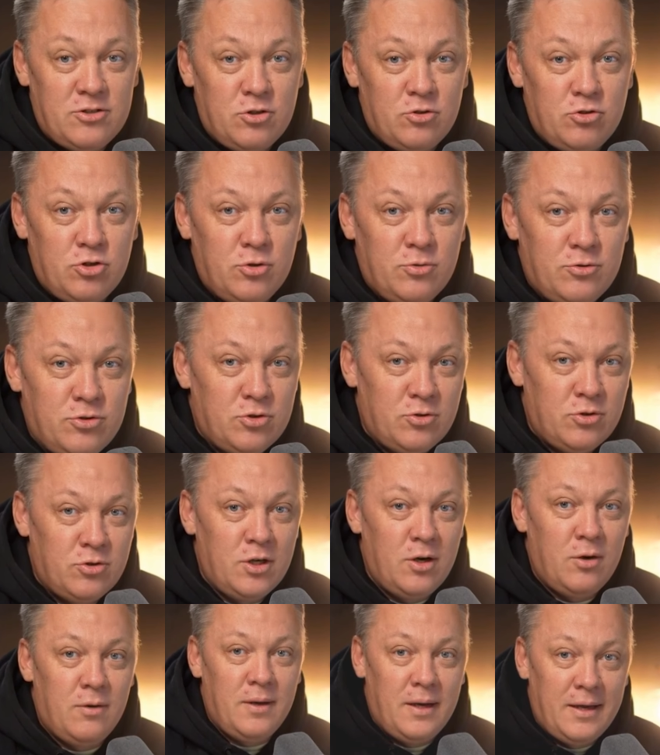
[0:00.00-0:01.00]
YouTube
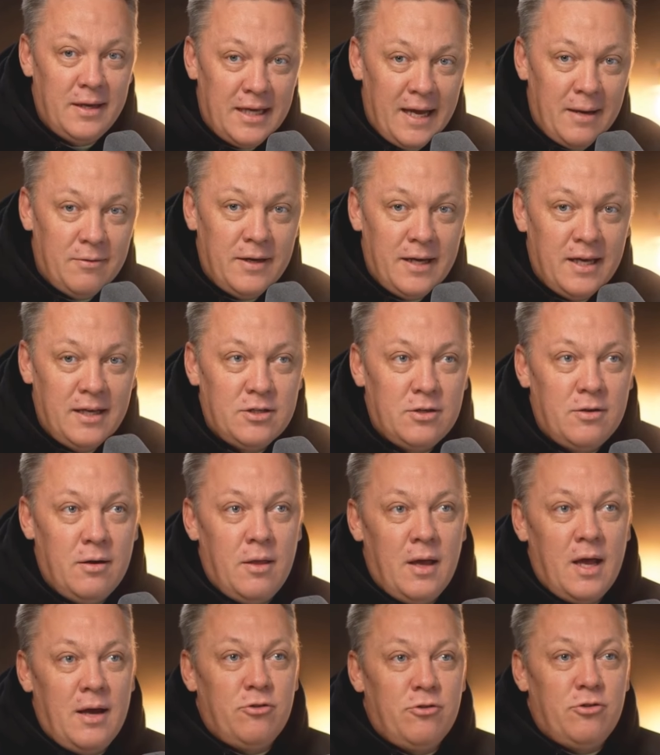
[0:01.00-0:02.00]
Studio, navigate to the
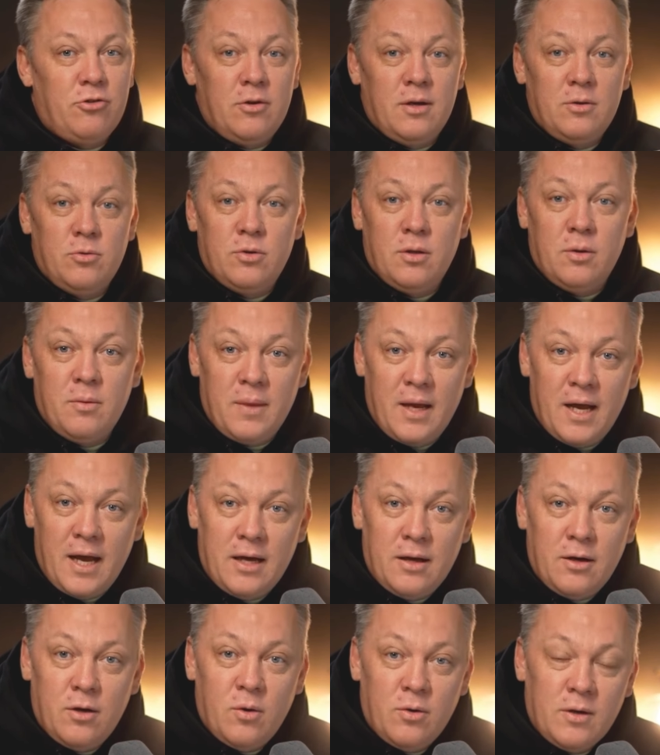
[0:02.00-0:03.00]
live stream room,
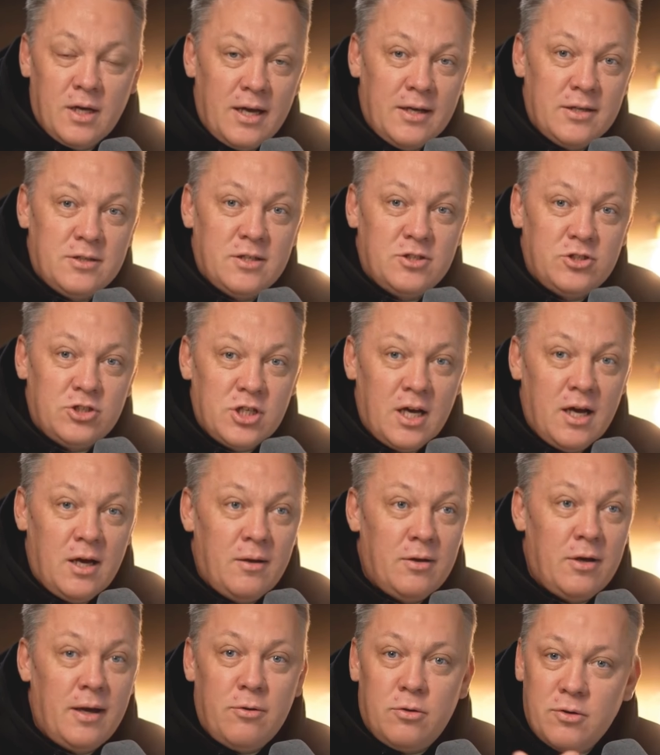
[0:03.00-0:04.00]
and locate the channel
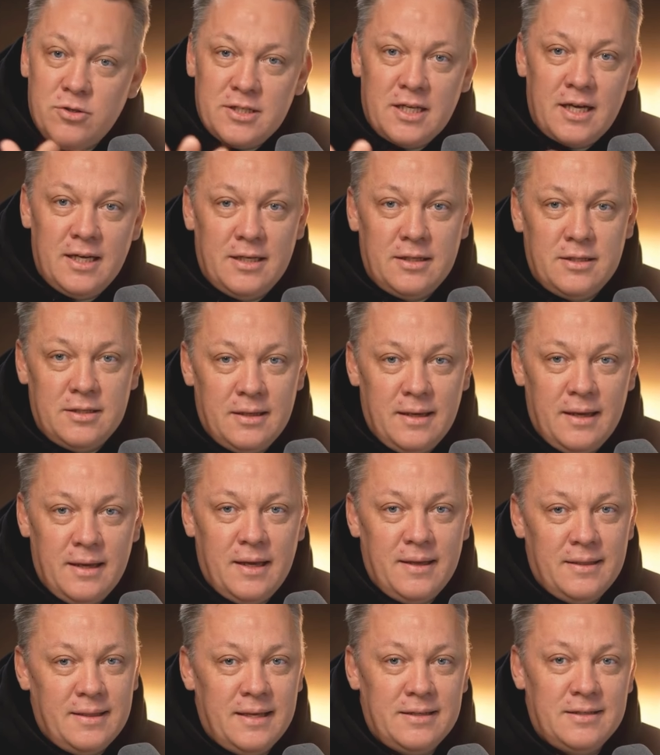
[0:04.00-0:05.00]
level settings.
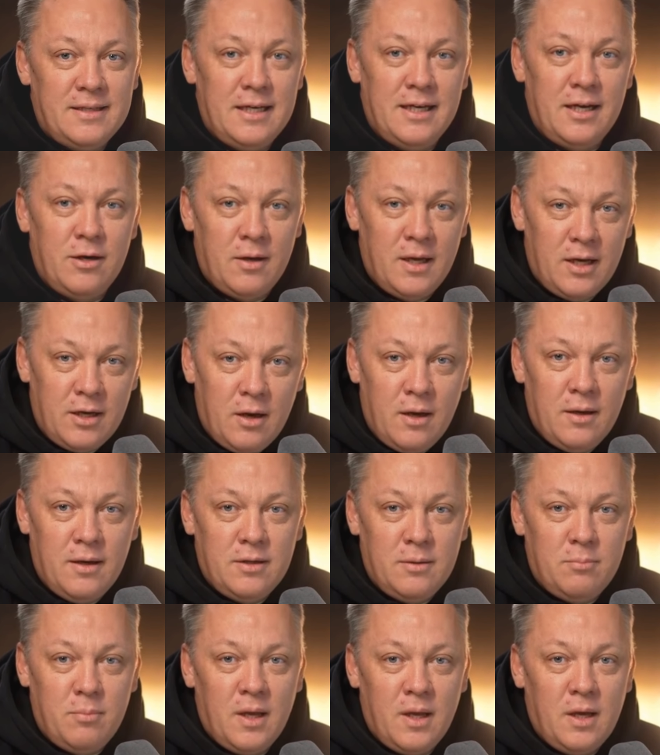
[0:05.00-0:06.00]
That's the gear icon at the
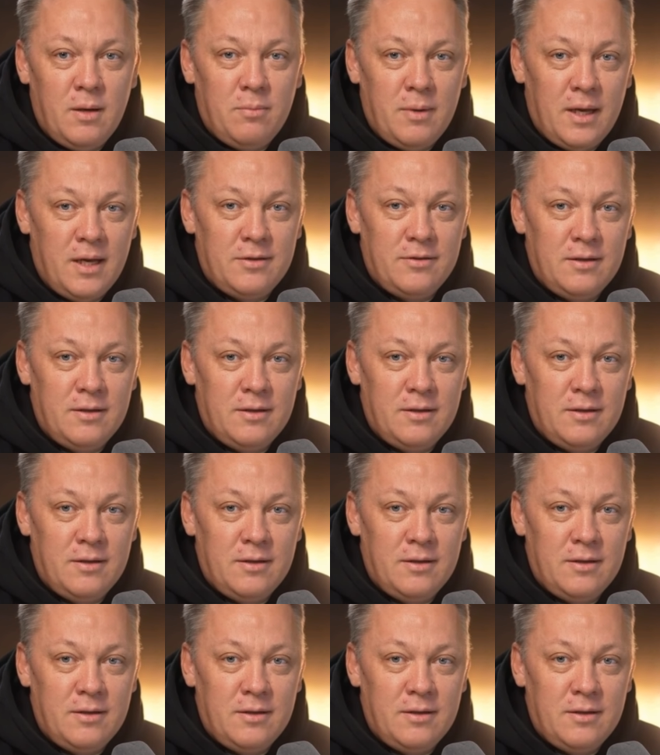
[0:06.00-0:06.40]
bottom left.